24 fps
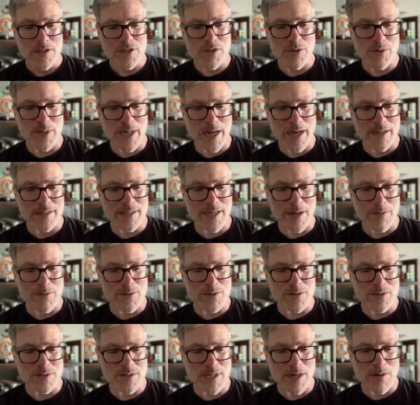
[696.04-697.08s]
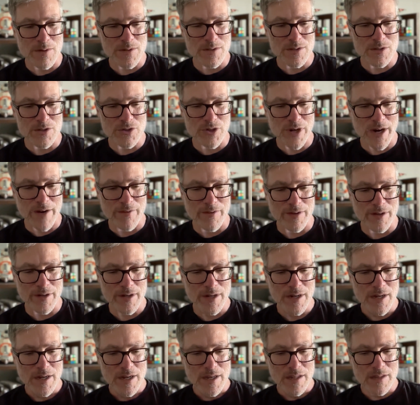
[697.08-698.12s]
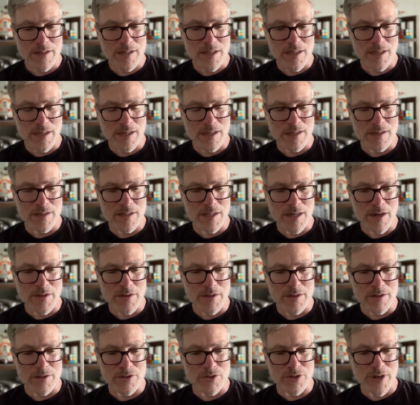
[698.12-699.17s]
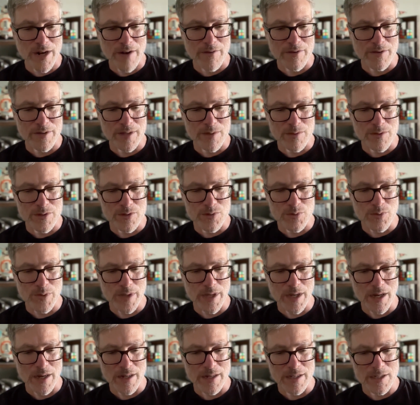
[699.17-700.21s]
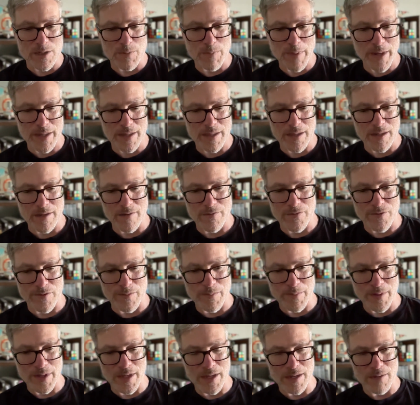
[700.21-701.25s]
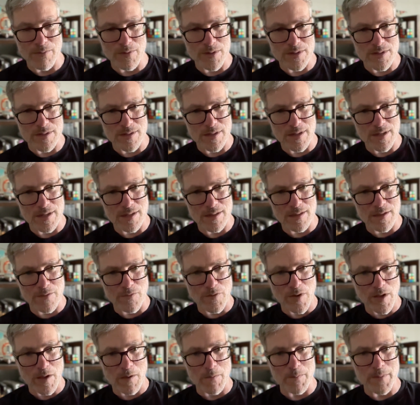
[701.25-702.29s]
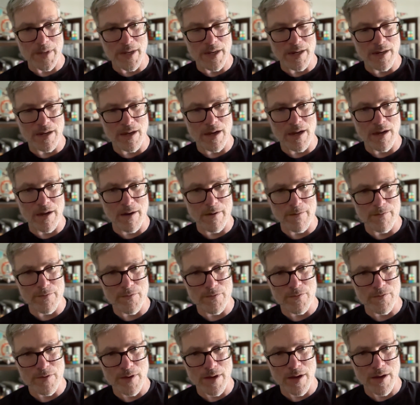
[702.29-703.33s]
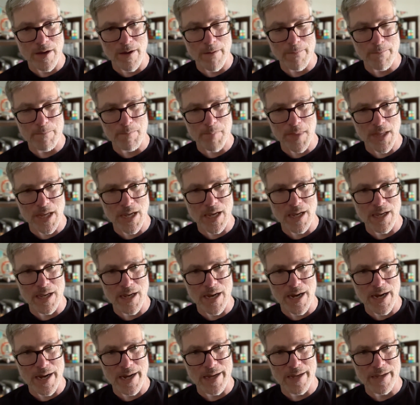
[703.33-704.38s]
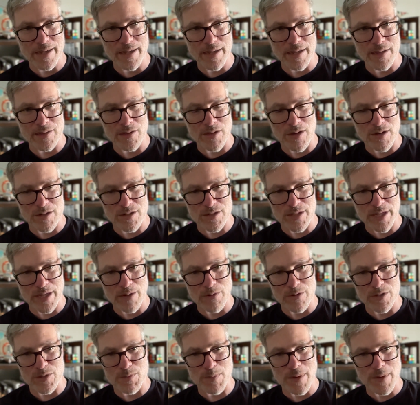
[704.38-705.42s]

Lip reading: So that was a driver. The other driver that was really unexpected for me was the development of, AI and large language